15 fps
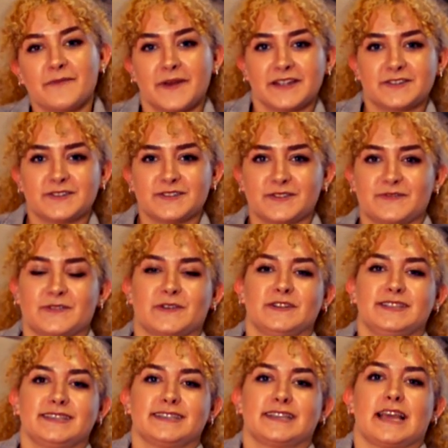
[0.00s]
in
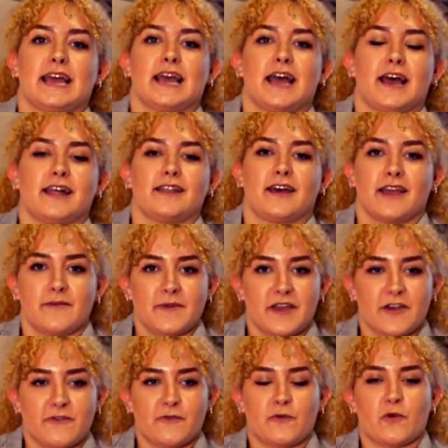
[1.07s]
Petrozavodsk and I'm
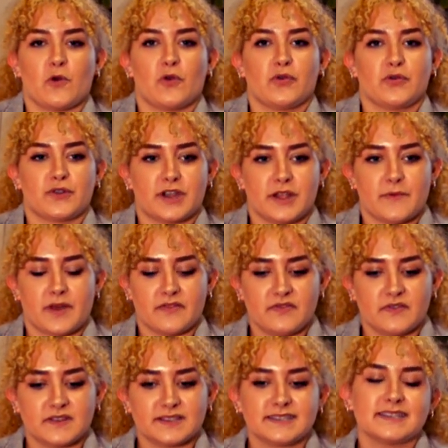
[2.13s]
here for 3
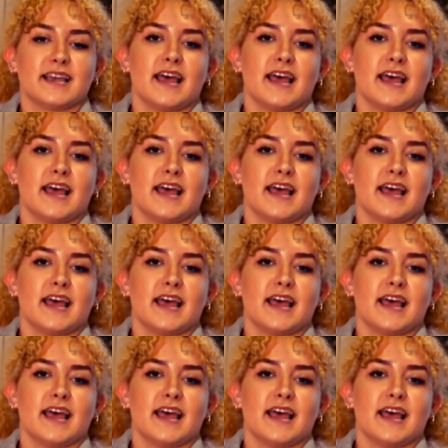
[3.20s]
months.